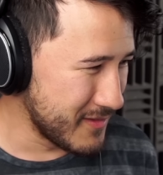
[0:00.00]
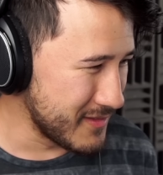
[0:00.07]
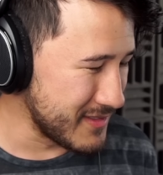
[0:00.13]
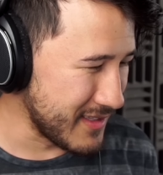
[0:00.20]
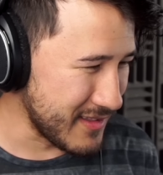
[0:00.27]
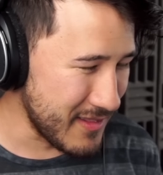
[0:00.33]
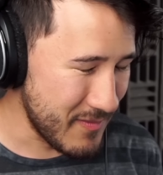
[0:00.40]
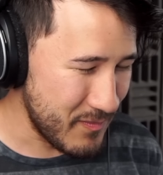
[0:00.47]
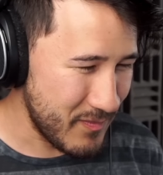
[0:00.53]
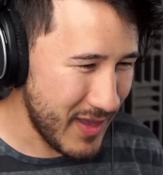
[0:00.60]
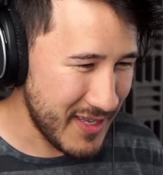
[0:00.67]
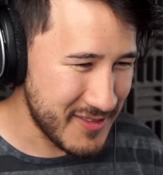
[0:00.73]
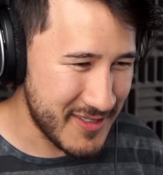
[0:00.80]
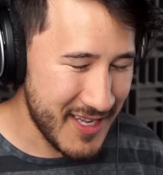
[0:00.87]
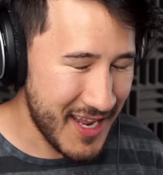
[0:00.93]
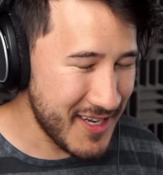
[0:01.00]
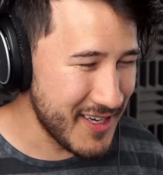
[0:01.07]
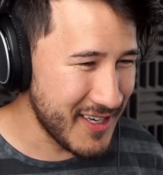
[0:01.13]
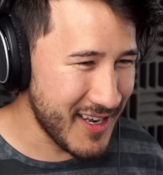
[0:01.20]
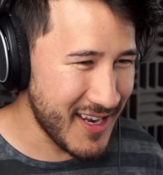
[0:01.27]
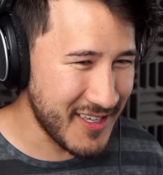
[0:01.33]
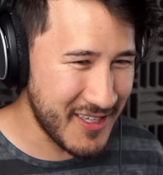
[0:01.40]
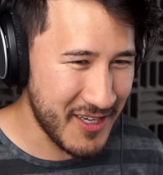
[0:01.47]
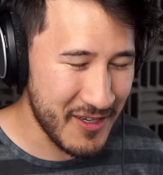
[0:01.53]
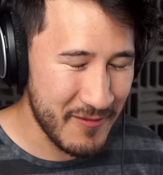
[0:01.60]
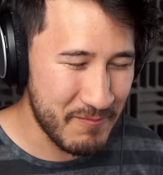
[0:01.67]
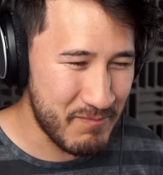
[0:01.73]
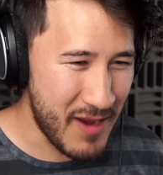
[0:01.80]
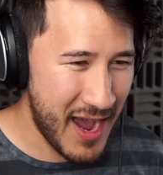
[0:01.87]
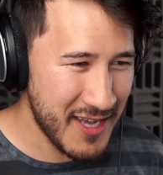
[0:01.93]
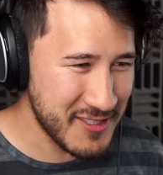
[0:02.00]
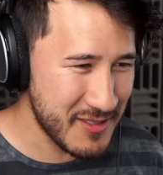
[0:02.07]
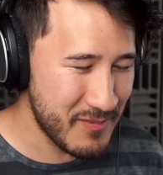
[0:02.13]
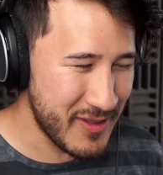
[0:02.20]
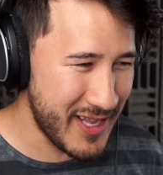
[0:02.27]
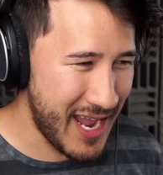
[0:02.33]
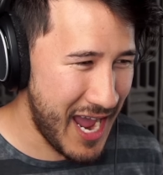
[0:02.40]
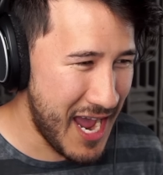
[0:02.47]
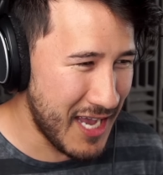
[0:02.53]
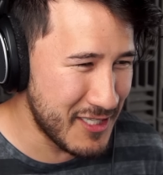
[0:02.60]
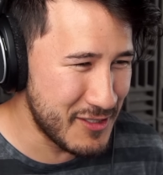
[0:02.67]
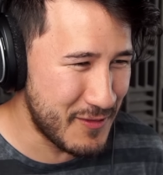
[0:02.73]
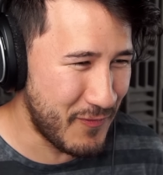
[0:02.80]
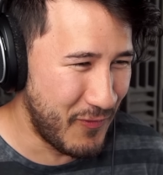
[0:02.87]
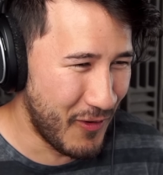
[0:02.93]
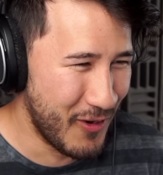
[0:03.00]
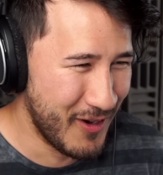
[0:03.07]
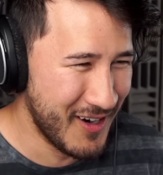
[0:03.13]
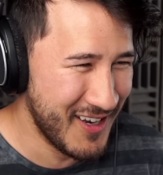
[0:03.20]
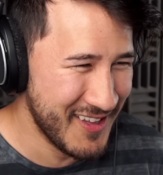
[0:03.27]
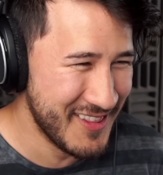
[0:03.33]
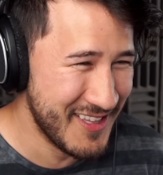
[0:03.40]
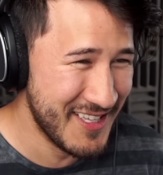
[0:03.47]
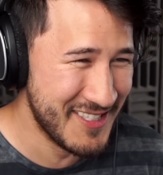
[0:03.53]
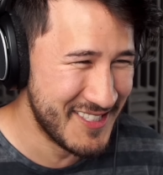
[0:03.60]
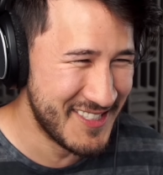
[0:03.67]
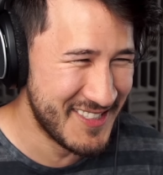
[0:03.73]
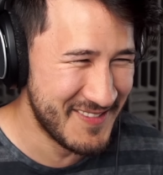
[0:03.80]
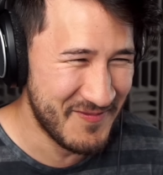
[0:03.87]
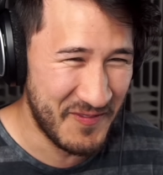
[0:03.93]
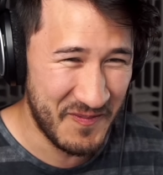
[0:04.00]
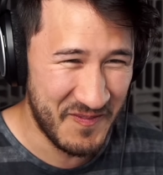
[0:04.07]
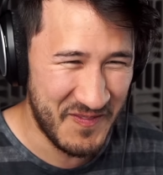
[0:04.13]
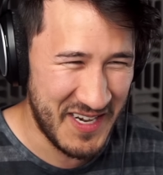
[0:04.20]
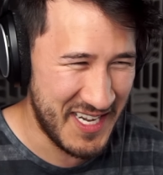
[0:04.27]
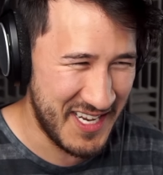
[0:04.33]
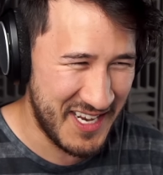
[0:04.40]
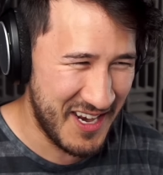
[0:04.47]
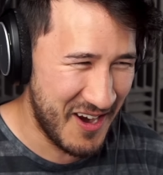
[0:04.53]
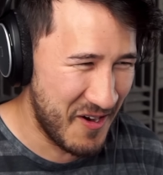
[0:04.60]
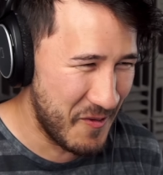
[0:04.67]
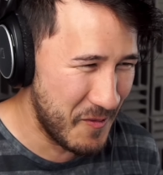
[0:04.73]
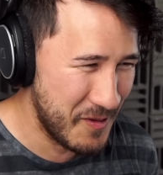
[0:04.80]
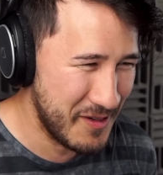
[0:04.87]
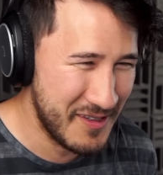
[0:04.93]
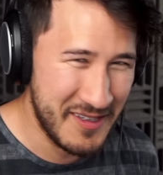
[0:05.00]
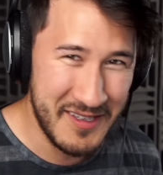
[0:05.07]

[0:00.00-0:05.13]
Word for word: It's like the best ending I could have possibly asked for on this video.